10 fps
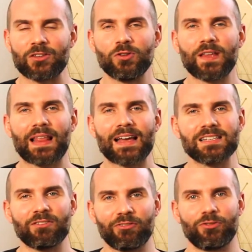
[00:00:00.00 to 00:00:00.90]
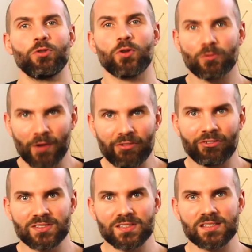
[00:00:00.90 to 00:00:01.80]
Utilizing fewer
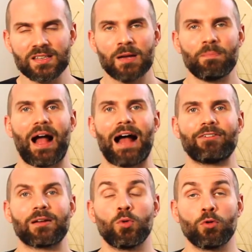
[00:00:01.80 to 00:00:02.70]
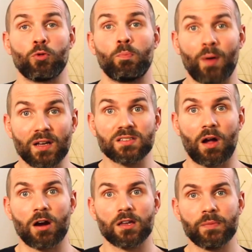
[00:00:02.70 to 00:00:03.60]
references, but having a more robust
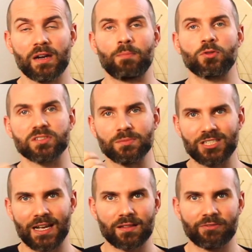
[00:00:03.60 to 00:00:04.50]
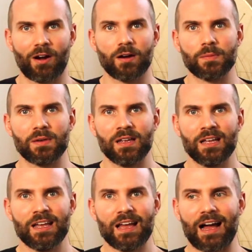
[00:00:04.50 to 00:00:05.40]
argument, a more subjective argument,
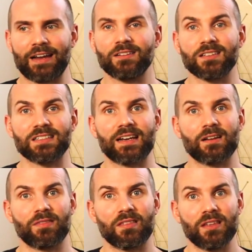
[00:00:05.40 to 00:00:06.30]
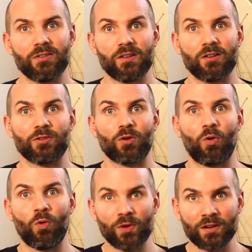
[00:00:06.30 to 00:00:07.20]
an understanding of the theory of your
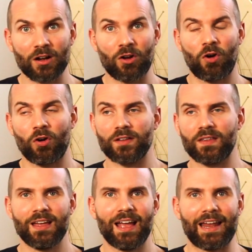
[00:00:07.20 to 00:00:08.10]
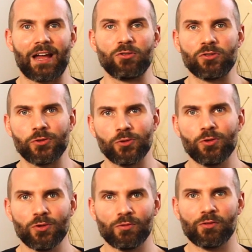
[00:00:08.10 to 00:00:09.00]
own accord and how
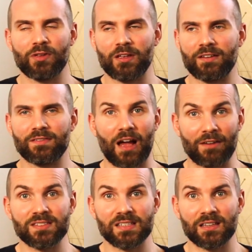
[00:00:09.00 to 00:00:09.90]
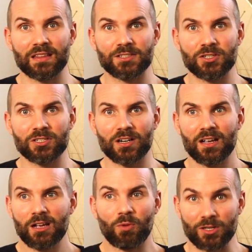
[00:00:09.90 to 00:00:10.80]
you have seen the literature,
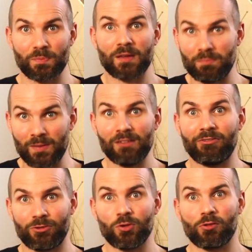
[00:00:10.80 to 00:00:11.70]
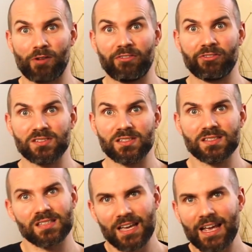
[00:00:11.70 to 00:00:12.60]
which might mean fewer
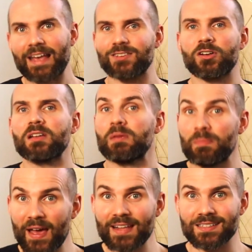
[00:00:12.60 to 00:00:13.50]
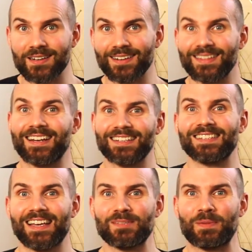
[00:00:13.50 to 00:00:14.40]
references, is going to be better than an
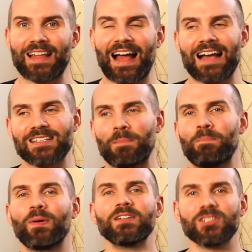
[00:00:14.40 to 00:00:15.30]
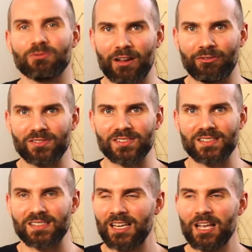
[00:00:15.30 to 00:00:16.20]
assessment that has a bunch of
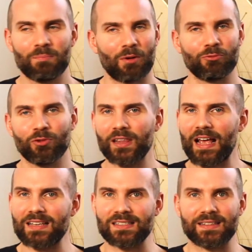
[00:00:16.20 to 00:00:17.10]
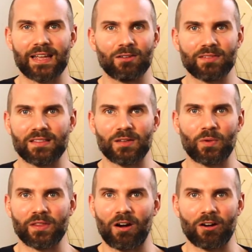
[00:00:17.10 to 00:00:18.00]
references but really hasn't delved into
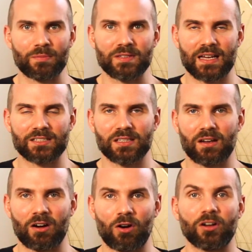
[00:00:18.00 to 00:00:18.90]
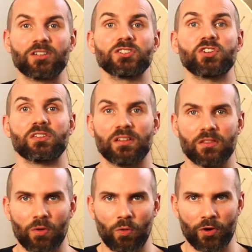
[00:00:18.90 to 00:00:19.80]
what the arguments actually are or constructed
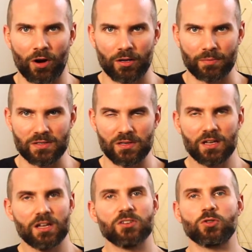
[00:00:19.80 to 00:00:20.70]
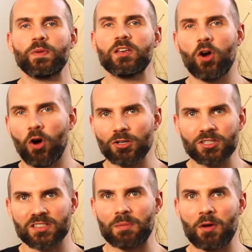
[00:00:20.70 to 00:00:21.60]
their own arguments. So be
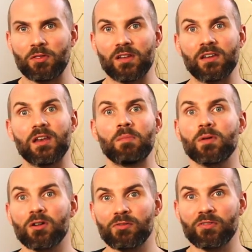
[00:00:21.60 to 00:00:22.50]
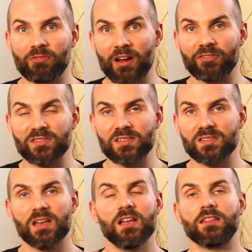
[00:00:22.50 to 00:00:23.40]
cautious about the number of
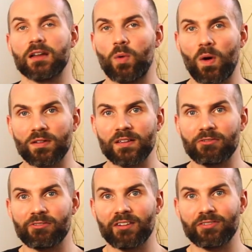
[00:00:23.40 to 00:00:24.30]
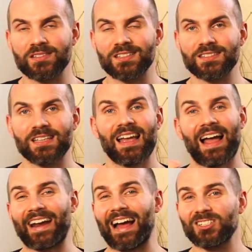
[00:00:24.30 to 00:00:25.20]
references, the quality of references,
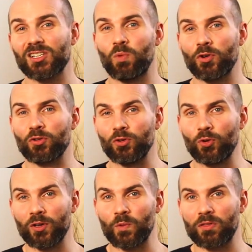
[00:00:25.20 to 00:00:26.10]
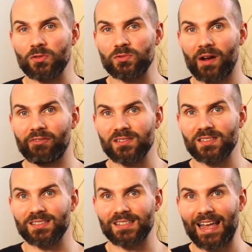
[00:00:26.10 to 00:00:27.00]
and actually what you're doing with those
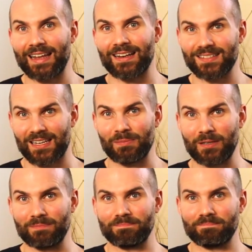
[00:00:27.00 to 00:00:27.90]
references in an assignment.